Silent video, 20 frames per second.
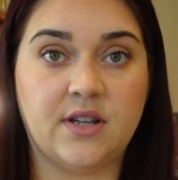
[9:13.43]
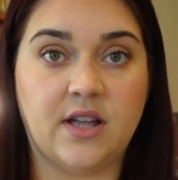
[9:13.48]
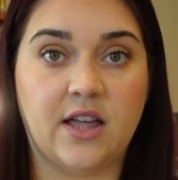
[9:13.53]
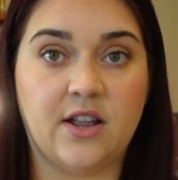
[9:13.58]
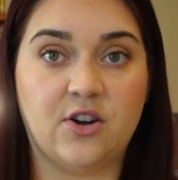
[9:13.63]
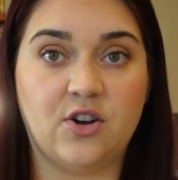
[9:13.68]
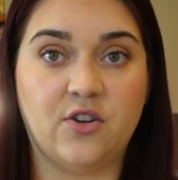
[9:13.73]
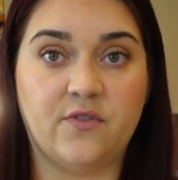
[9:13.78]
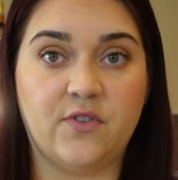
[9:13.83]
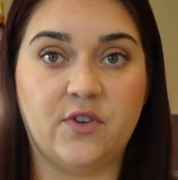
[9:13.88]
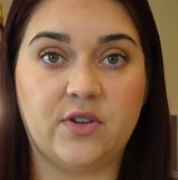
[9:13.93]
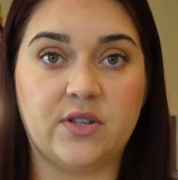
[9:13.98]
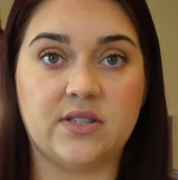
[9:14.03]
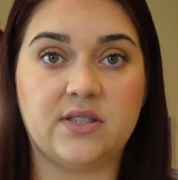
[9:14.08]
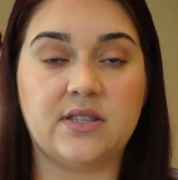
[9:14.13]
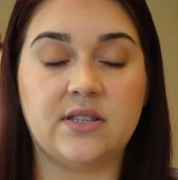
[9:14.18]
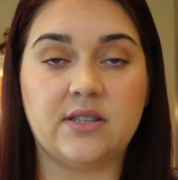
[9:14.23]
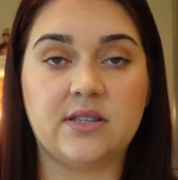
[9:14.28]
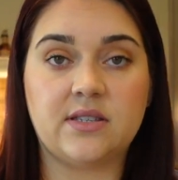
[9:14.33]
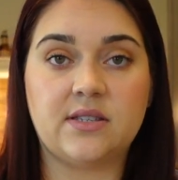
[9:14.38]
I don't know if you can
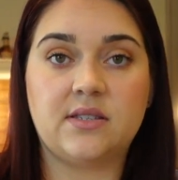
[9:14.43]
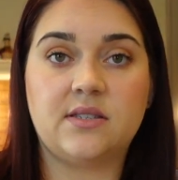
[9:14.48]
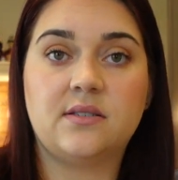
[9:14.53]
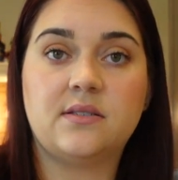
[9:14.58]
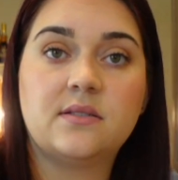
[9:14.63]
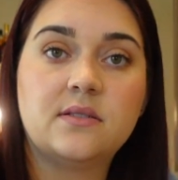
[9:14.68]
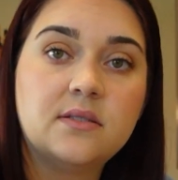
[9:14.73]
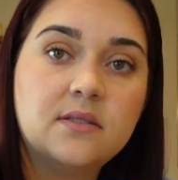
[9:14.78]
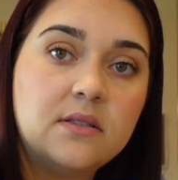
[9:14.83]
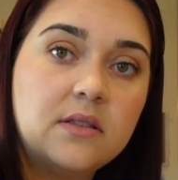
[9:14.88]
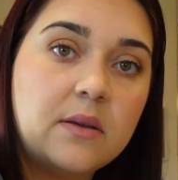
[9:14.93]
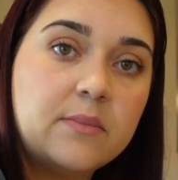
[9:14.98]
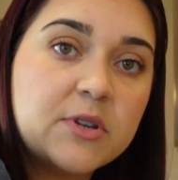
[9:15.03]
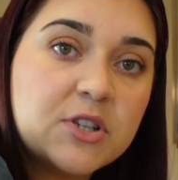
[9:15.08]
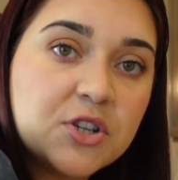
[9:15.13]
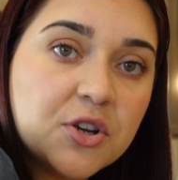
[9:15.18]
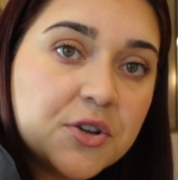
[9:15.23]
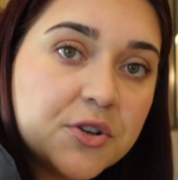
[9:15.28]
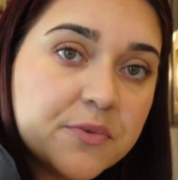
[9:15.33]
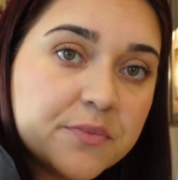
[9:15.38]
see this. Let me
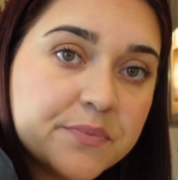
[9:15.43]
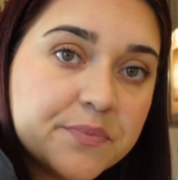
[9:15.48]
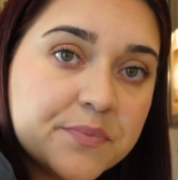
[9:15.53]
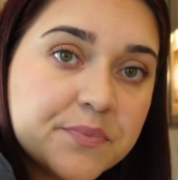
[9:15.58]
show you.